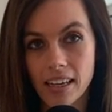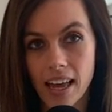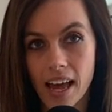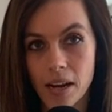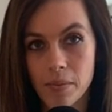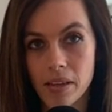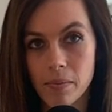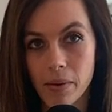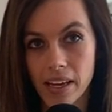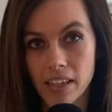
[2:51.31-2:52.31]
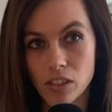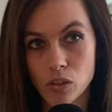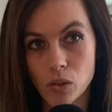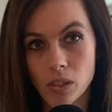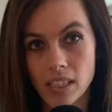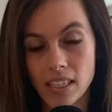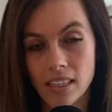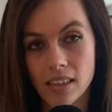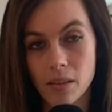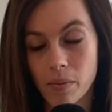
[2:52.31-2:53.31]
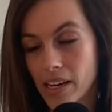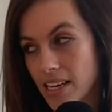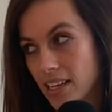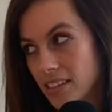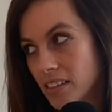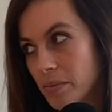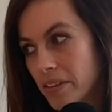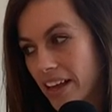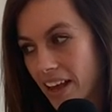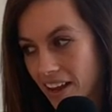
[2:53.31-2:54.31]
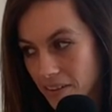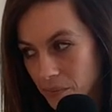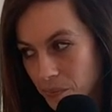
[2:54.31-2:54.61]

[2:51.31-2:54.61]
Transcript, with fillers: economy by controlling the money and supply.